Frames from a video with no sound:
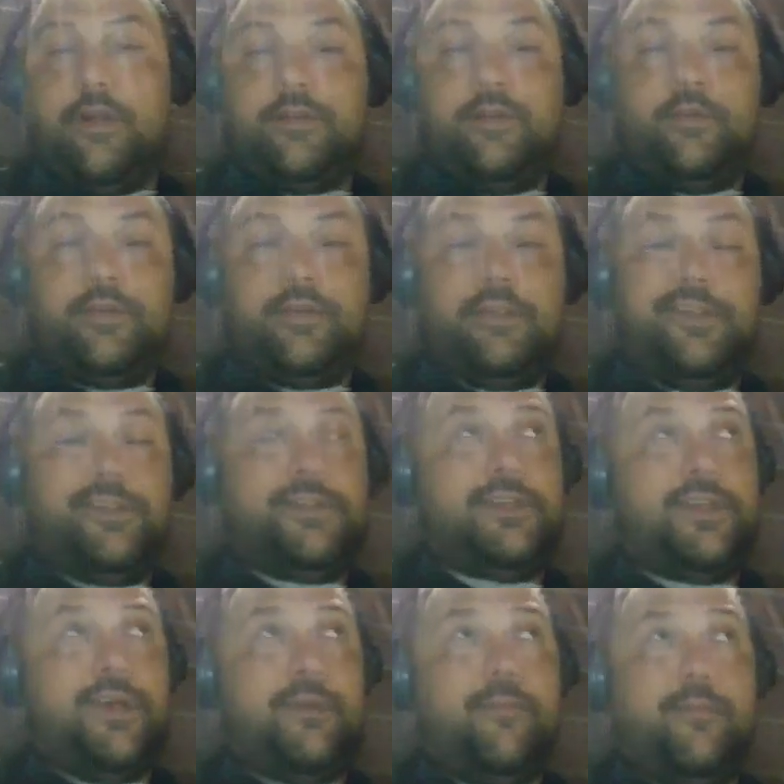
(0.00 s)

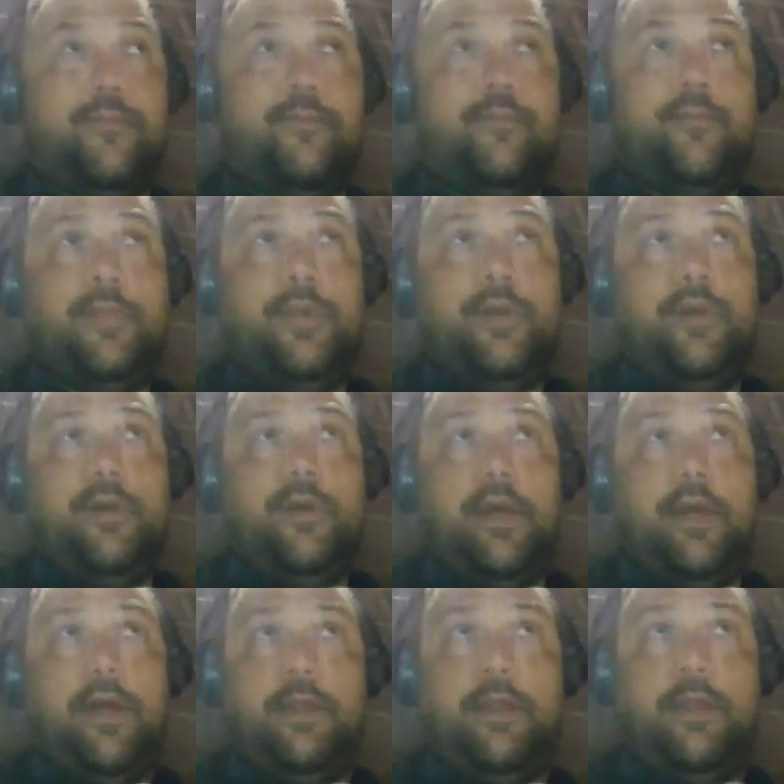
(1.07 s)
socialist.
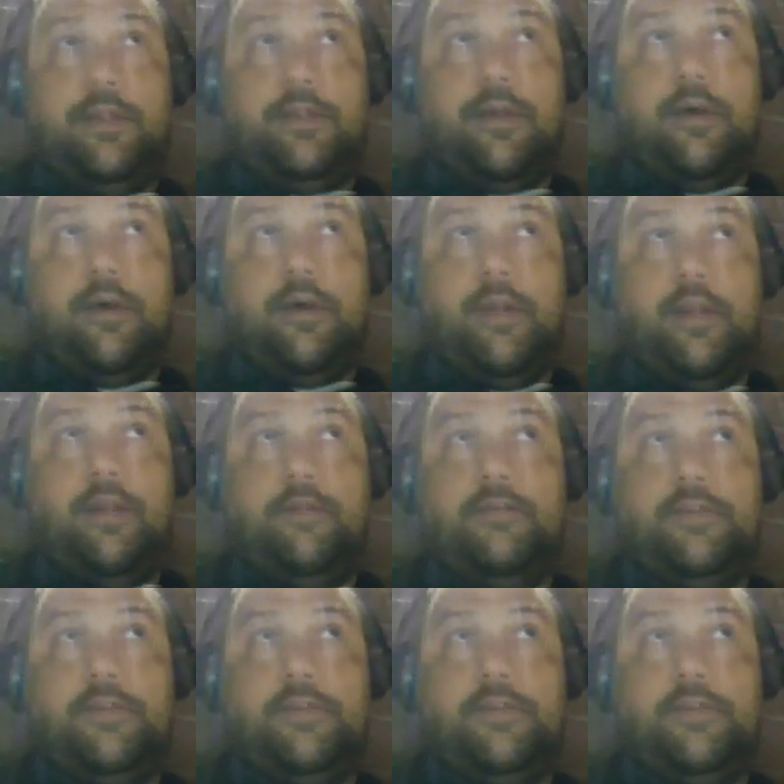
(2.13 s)
think that many of the